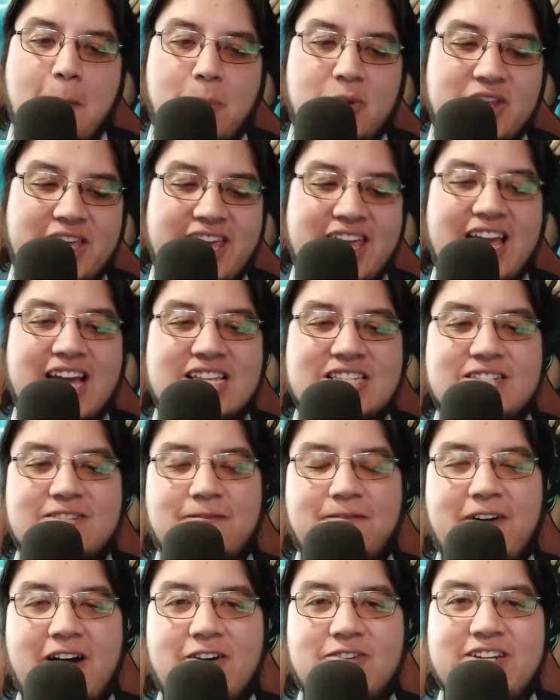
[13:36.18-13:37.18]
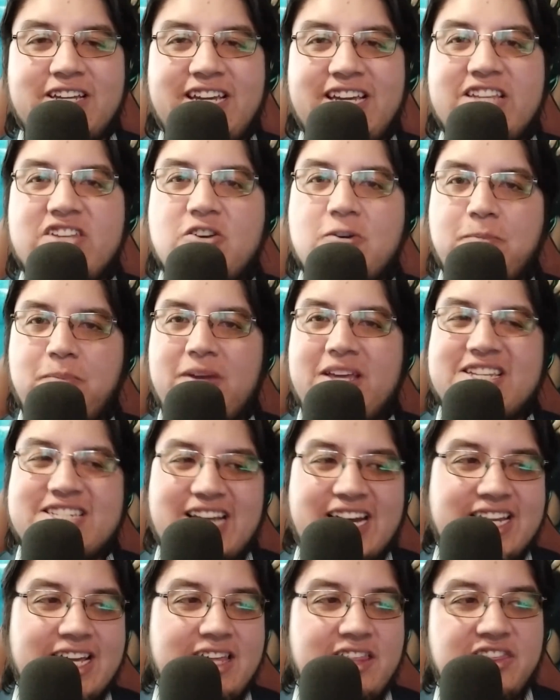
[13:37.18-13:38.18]
but he has found inner
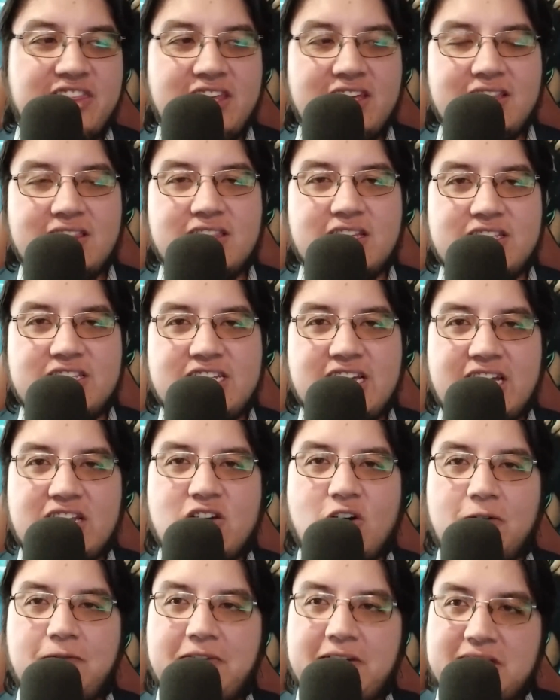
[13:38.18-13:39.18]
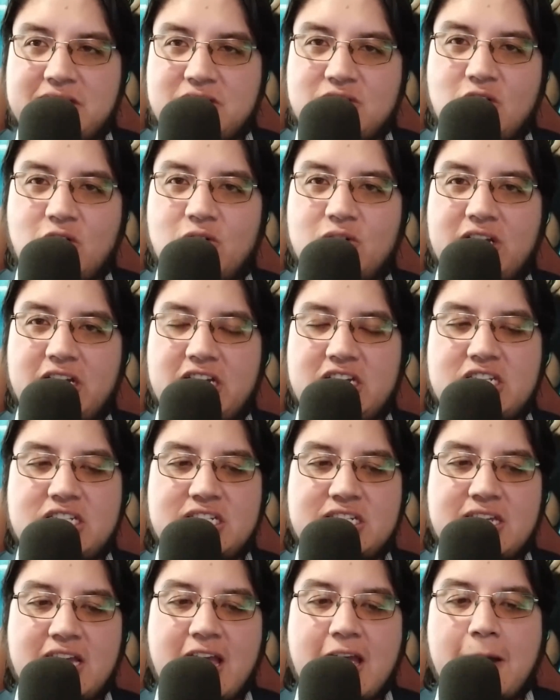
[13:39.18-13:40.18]
peace, and I think the death of his son
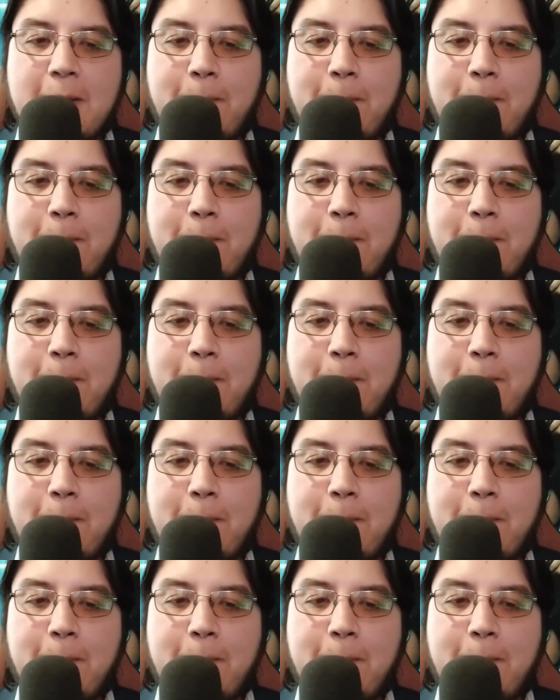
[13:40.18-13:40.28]
is